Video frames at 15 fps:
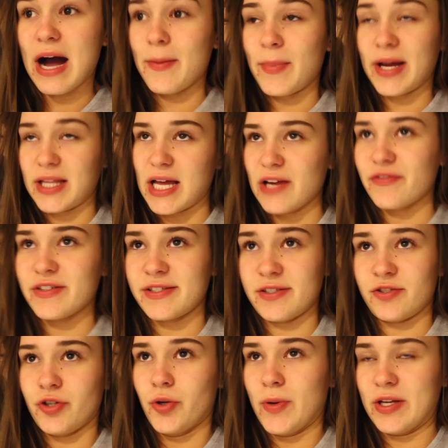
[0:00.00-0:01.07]
My life
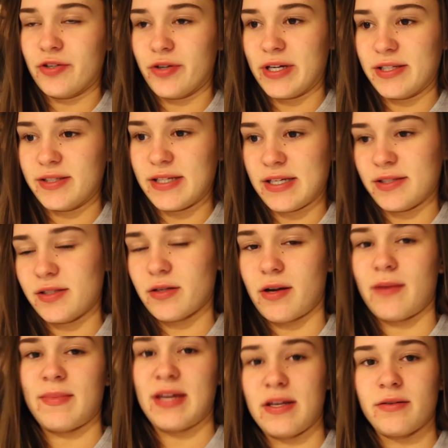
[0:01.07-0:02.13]
isn't too interesting, so
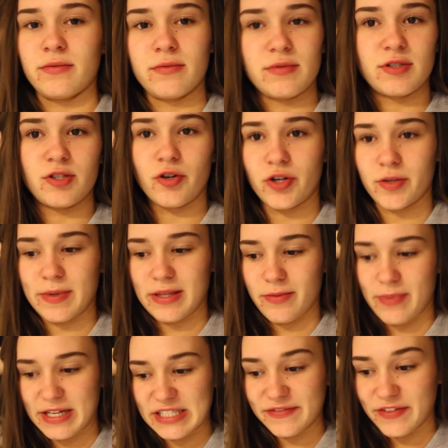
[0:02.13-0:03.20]
I mean, it's not going to be
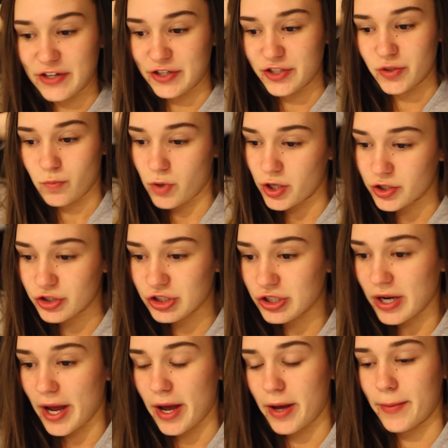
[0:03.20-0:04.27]
the best video to
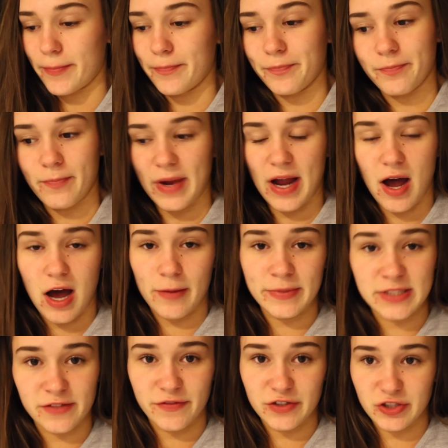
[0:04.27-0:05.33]
watch. My arm
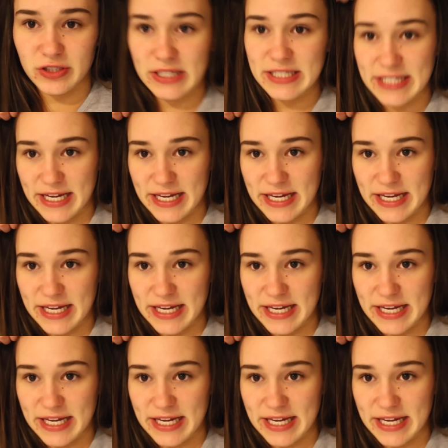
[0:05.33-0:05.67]
is officially